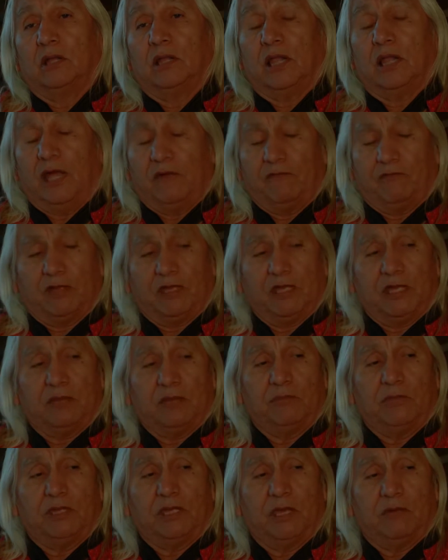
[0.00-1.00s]
life
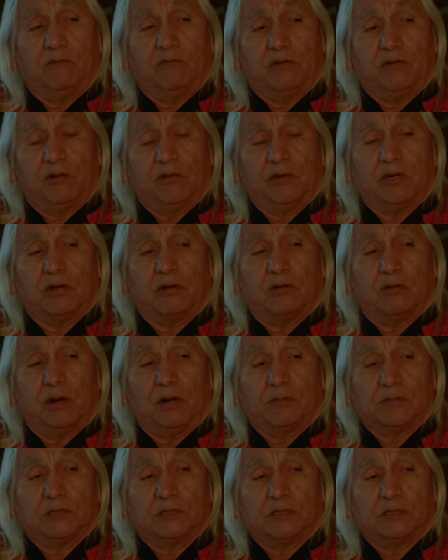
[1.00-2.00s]
again became very
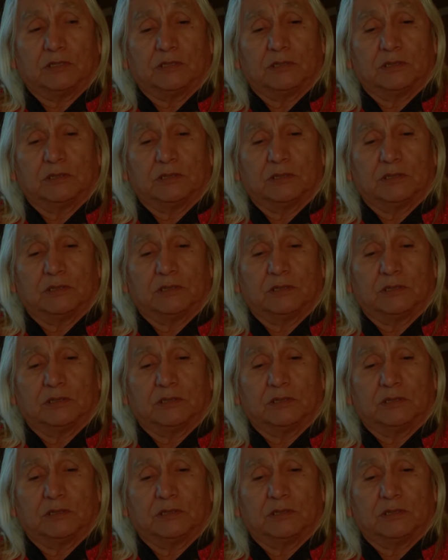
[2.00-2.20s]
corrupt.